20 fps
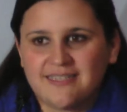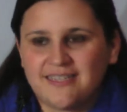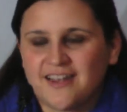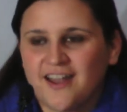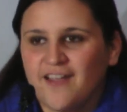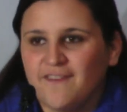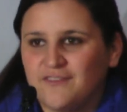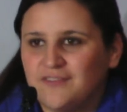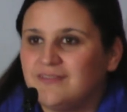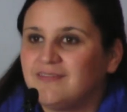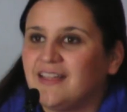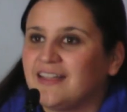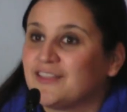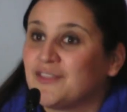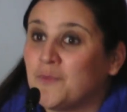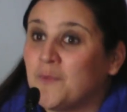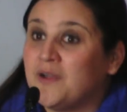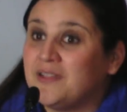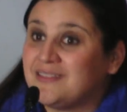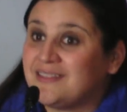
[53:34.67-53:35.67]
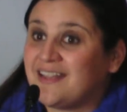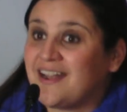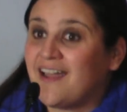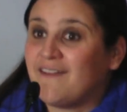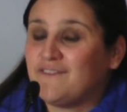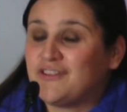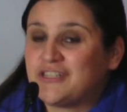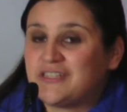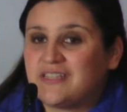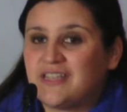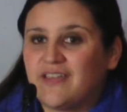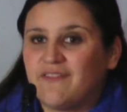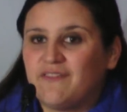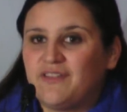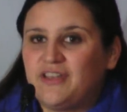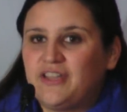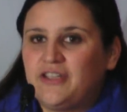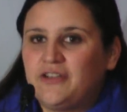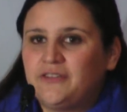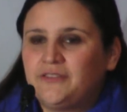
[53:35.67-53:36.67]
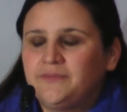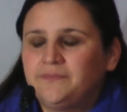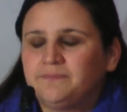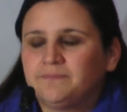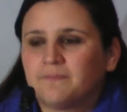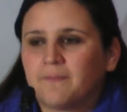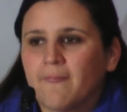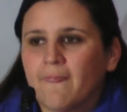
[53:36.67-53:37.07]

that like the ones that I've just given you,